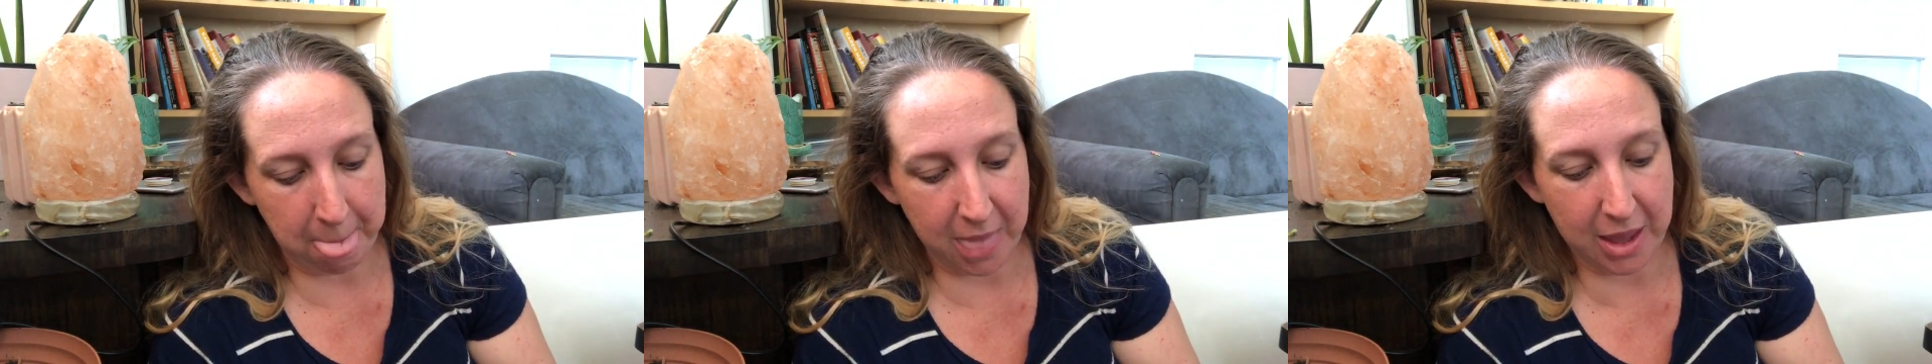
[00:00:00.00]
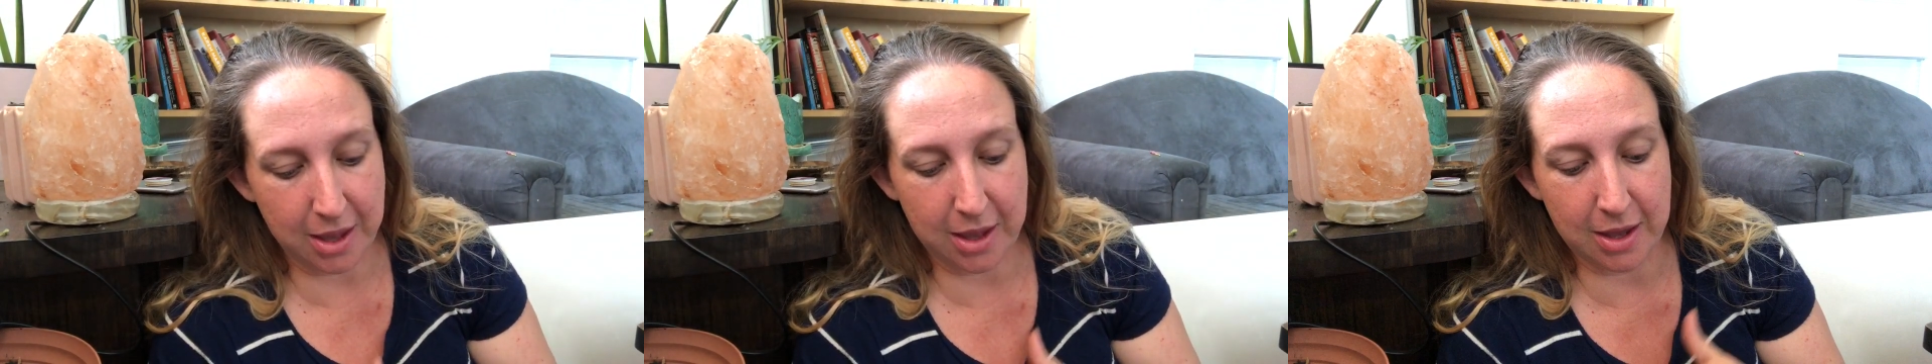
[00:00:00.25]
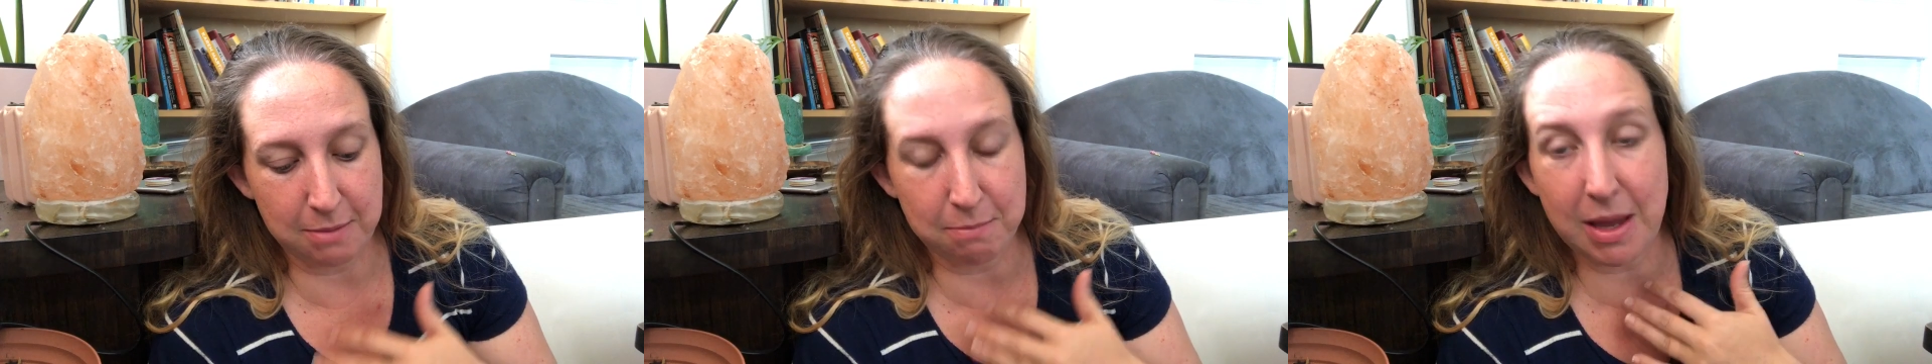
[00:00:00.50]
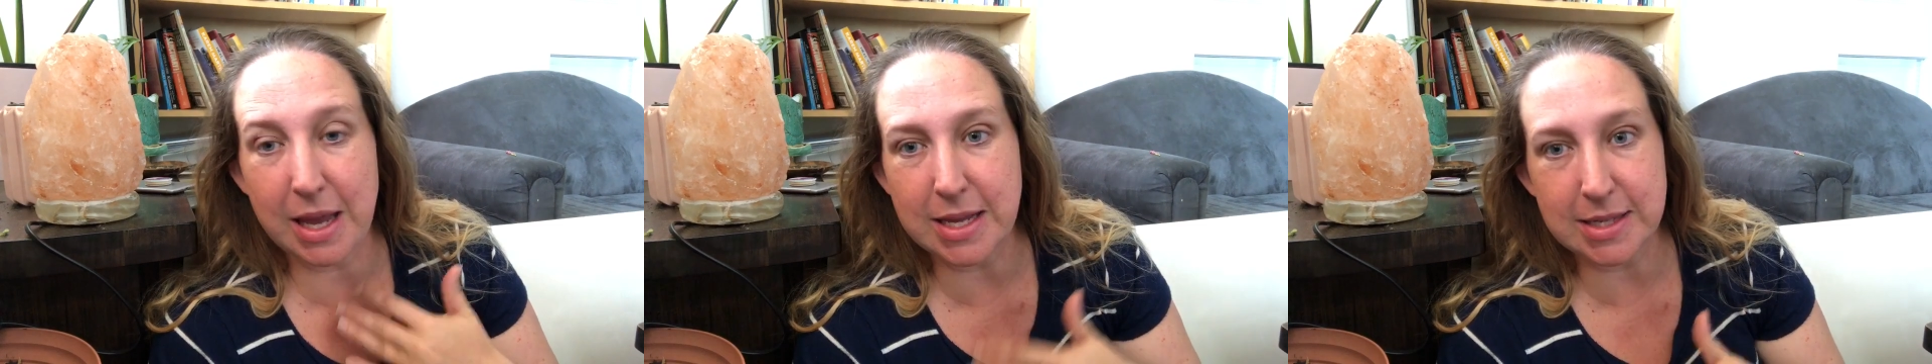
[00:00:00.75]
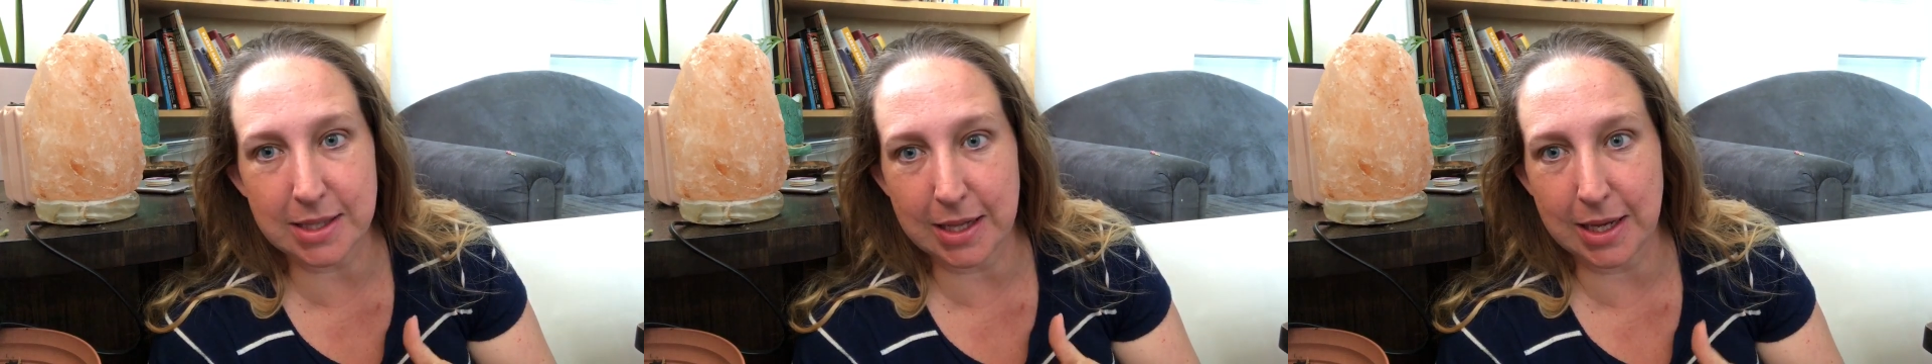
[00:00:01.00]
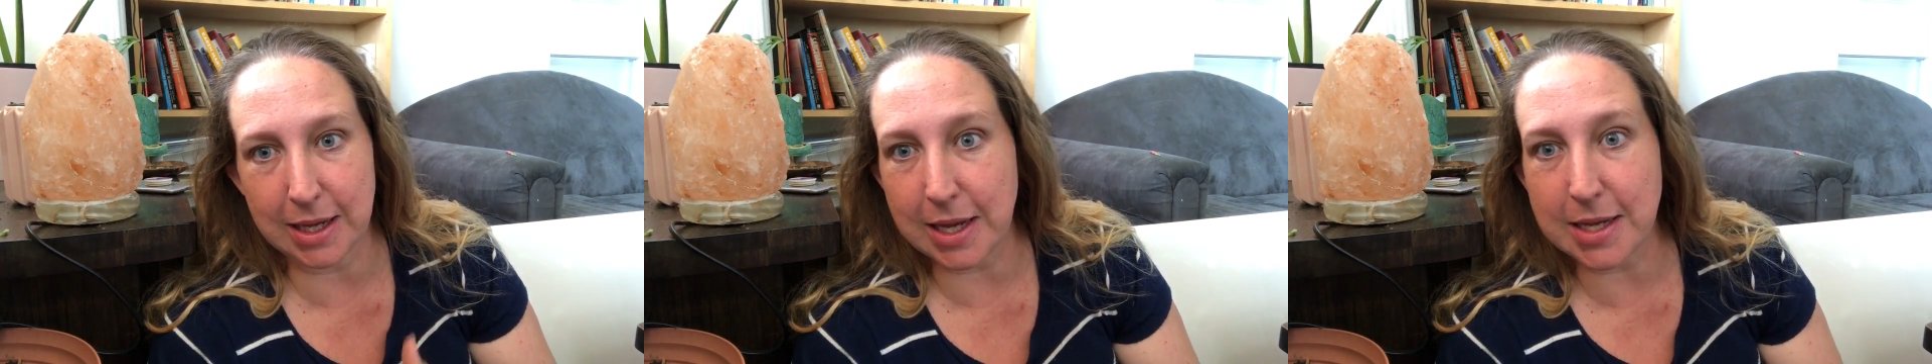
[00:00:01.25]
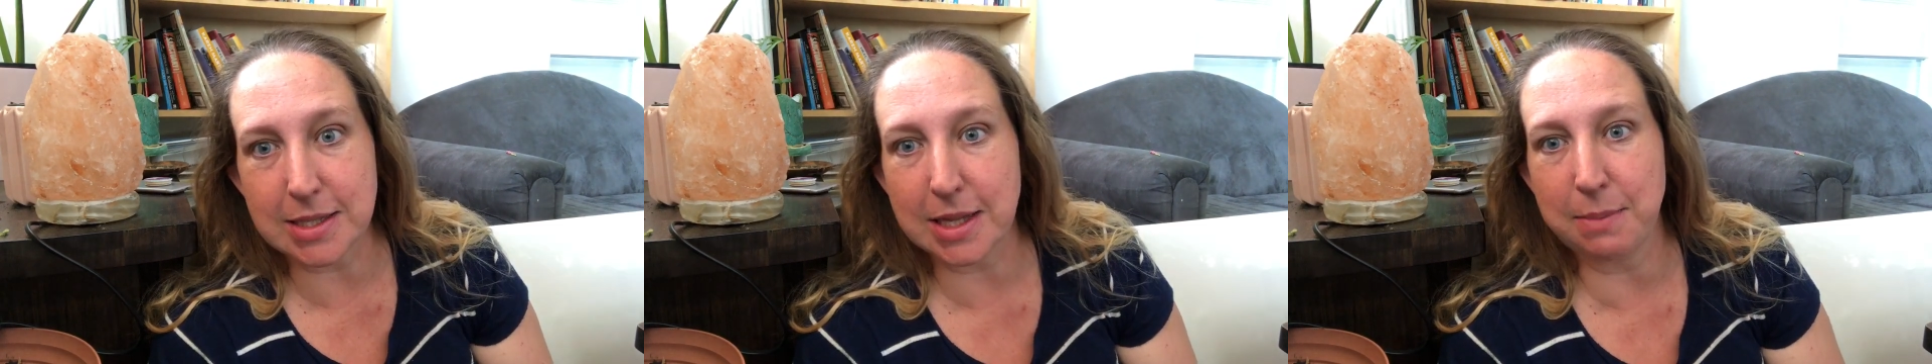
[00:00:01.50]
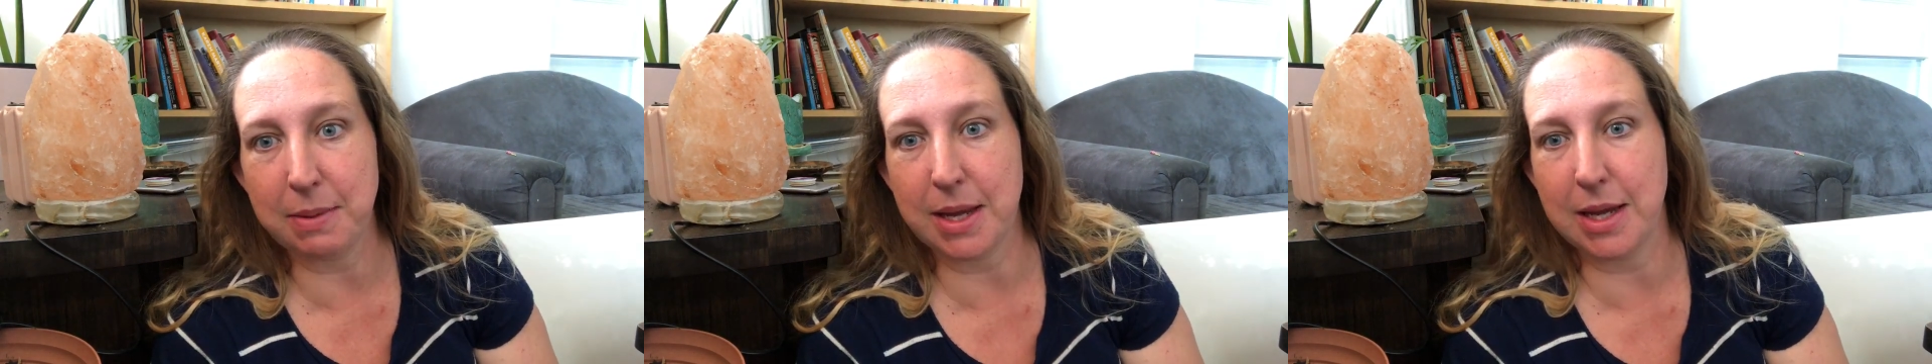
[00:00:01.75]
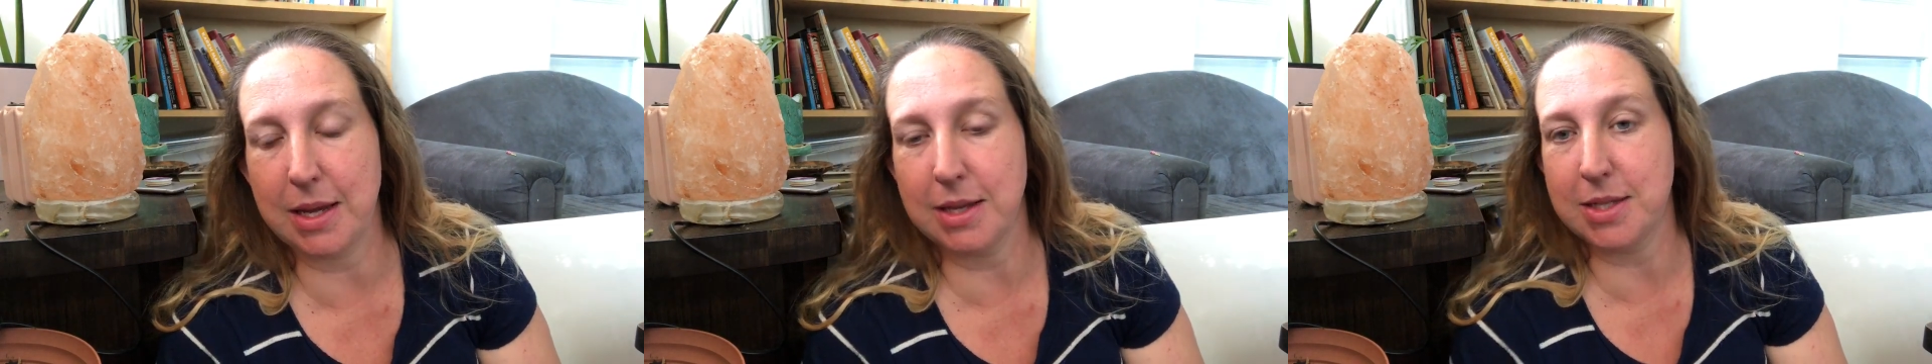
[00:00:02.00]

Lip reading: It can easily be